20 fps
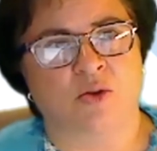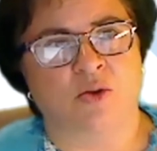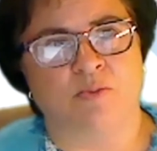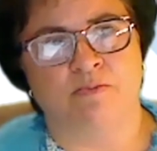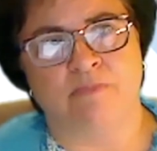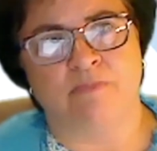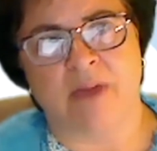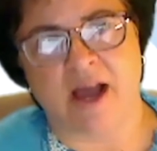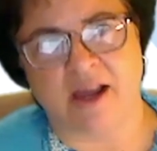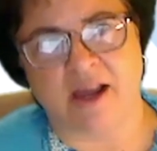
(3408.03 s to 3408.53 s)

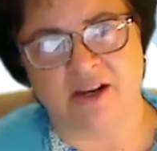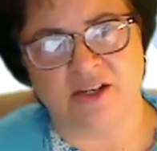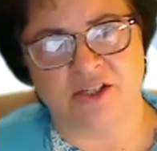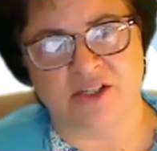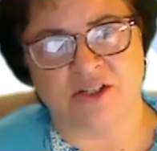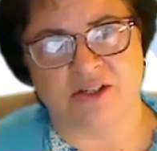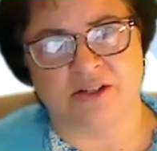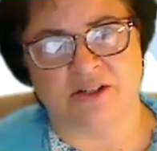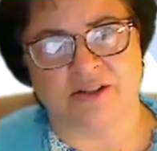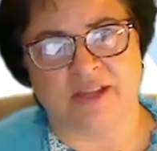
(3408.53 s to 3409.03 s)

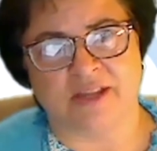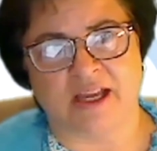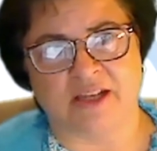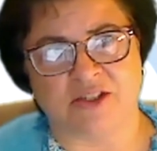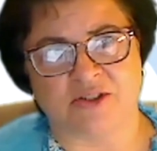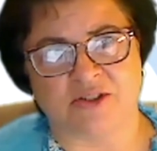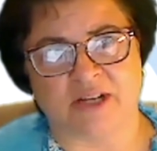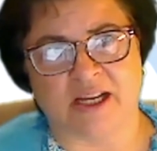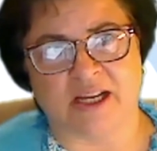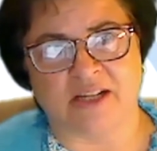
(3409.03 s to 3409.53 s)
monitor
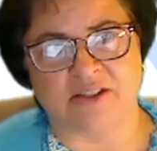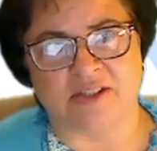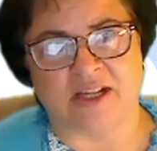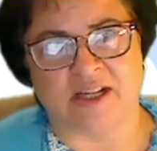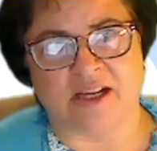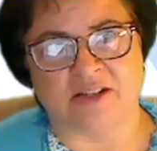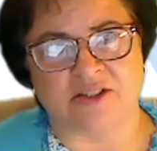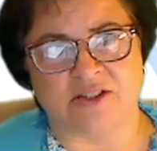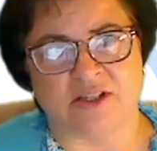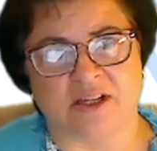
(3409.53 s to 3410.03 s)
that
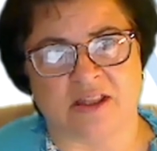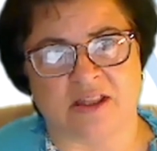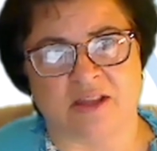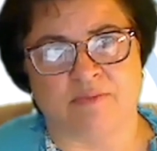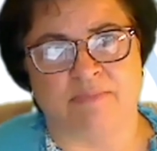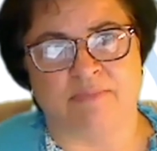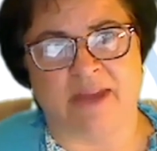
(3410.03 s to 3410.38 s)
transaction on the